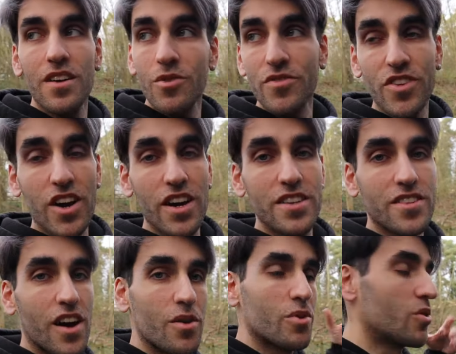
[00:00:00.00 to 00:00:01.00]
with tires,
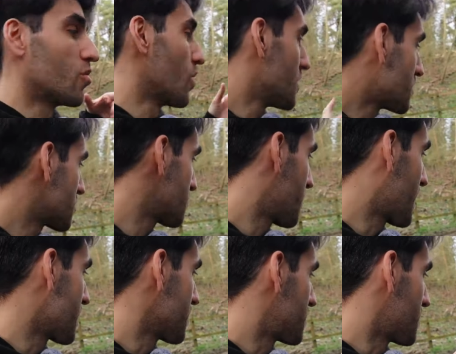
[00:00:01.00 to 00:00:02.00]
I will always
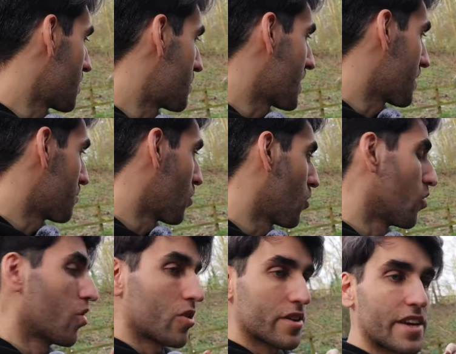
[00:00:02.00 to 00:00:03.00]
spend a bit
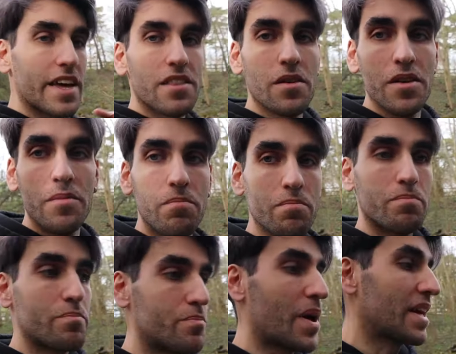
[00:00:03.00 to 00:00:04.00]
more, get the
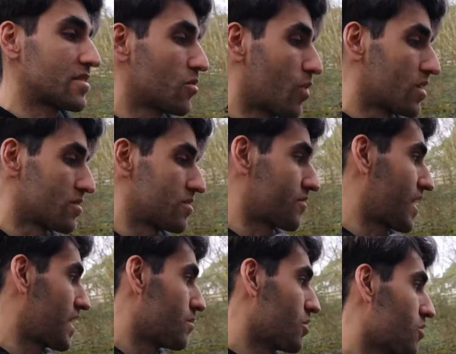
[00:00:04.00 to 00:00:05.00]
better ones
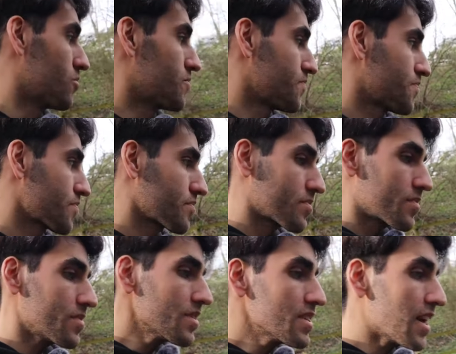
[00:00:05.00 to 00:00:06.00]
available.
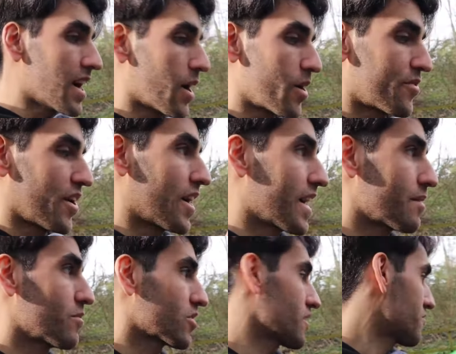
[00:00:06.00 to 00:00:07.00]
However, I
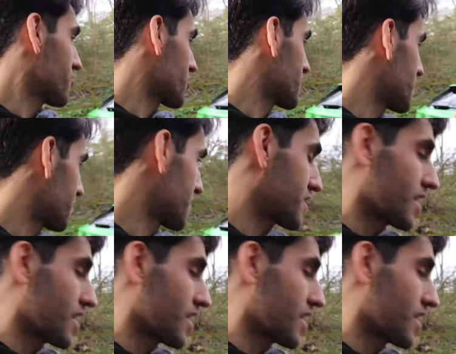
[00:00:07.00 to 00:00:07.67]
am looking for another